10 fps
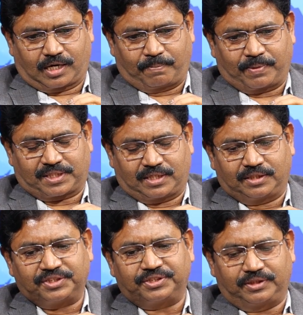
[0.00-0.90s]

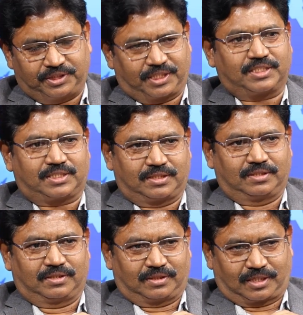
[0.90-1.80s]
combustion engines.
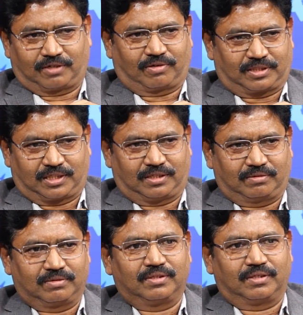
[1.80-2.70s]
That was
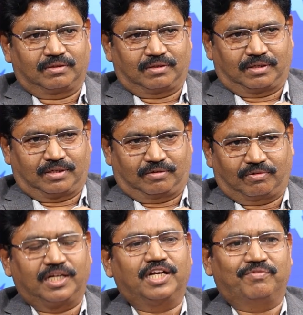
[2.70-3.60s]

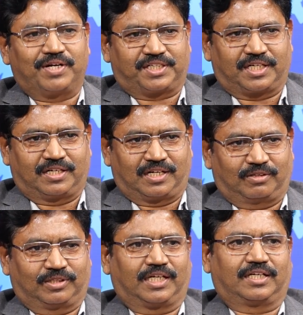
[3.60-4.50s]
one invention
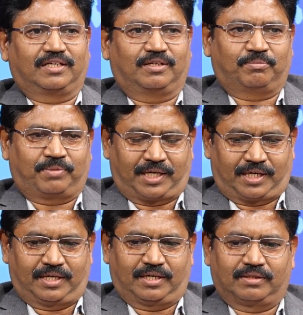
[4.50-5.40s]
that
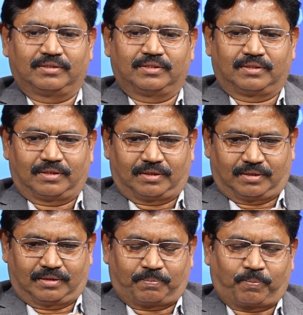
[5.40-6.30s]
made
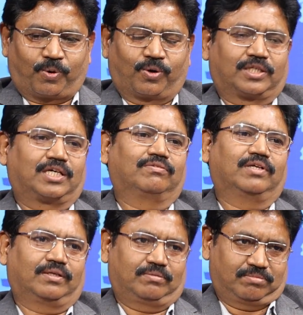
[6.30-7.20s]
progress of
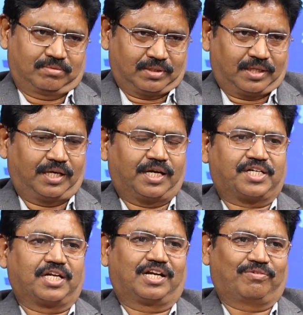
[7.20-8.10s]
the
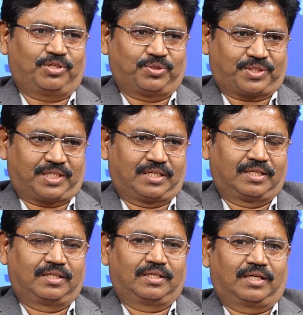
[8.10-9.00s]
industrial revolution.
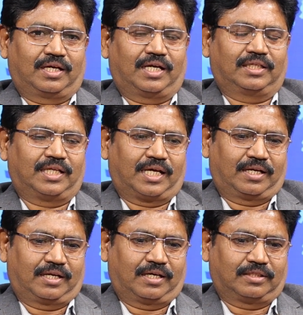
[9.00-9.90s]
And
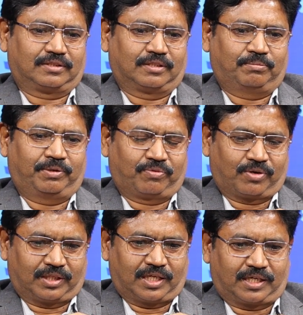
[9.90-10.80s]
then so
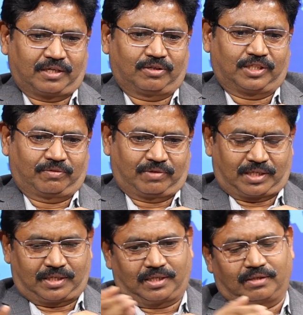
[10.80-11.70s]
before that they
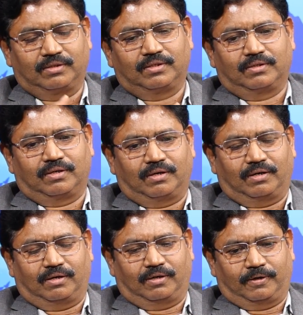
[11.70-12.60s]
were
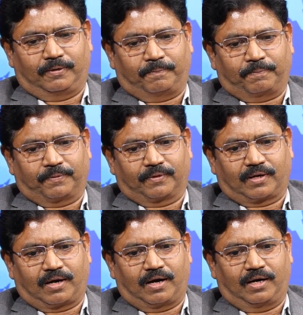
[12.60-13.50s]

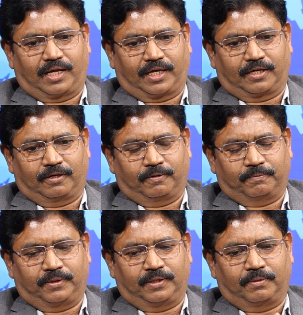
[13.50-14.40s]
called like
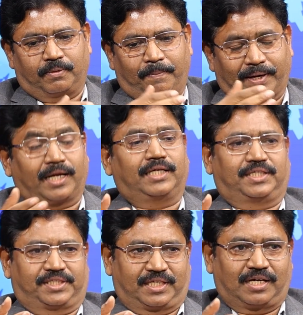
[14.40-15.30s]
the
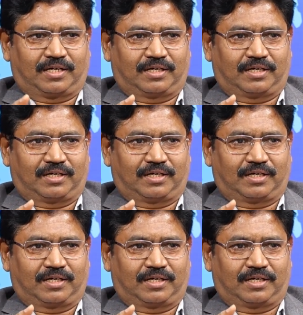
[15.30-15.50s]
mechanization